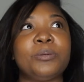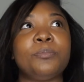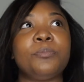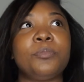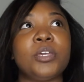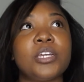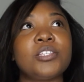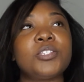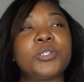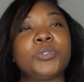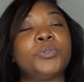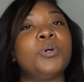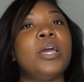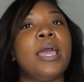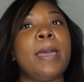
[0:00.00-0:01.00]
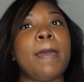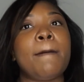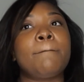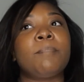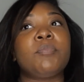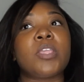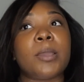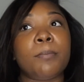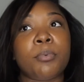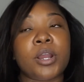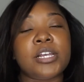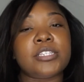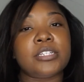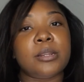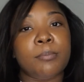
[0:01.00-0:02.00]
get to
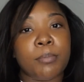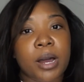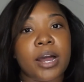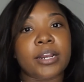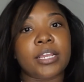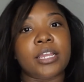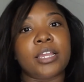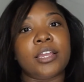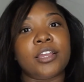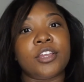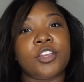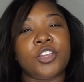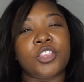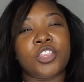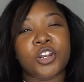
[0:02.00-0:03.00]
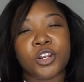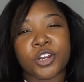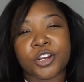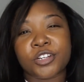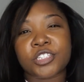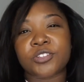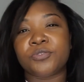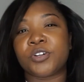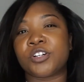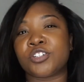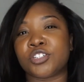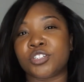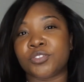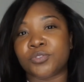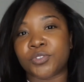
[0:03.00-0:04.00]
embrace and embody the nurse
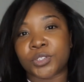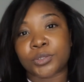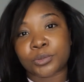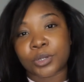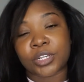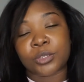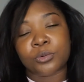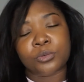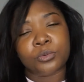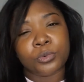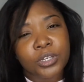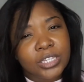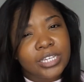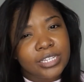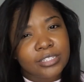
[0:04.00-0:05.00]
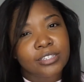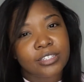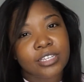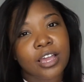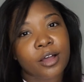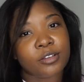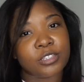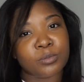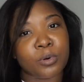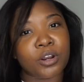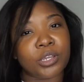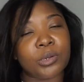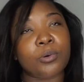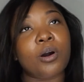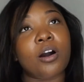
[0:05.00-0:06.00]
version of you, and you really get to see how smart
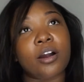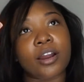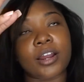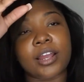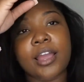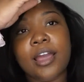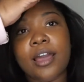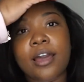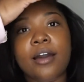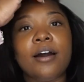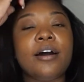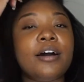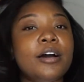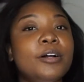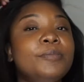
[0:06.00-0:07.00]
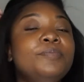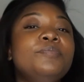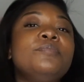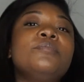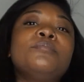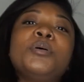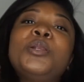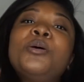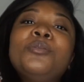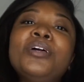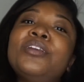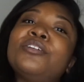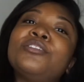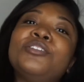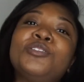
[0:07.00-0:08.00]
you are. But don't let
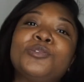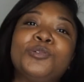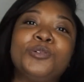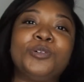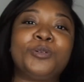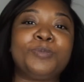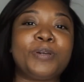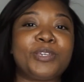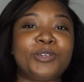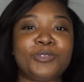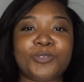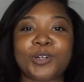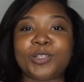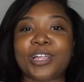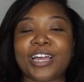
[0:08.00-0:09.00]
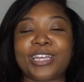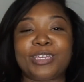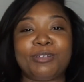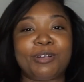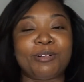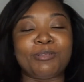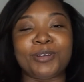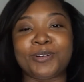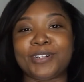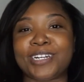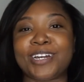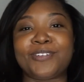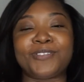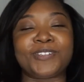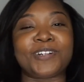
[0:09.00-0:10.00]
nursing school make you feel like you don't know
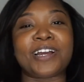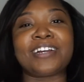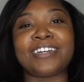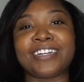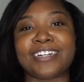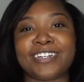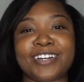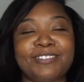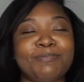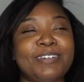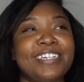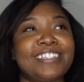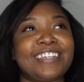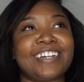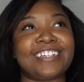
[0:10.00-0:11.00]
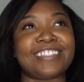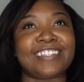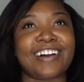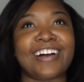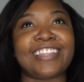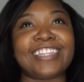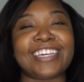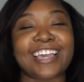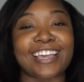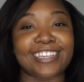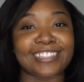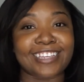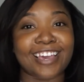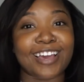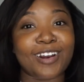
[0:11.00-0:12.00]
enough, you're not good enough, because that is not the
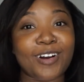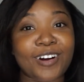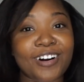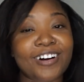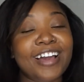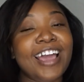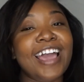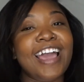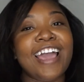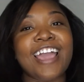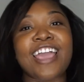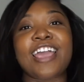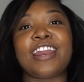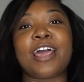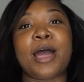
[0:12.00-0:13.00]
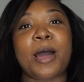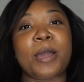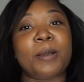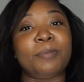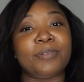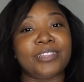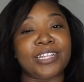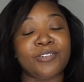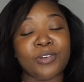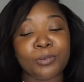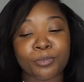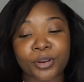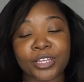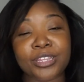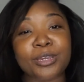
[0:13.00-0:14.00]
case at all. And I am living,
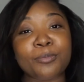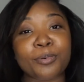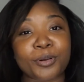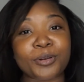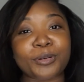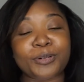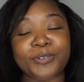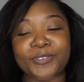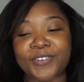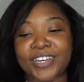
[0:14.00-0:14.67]
breathing proof.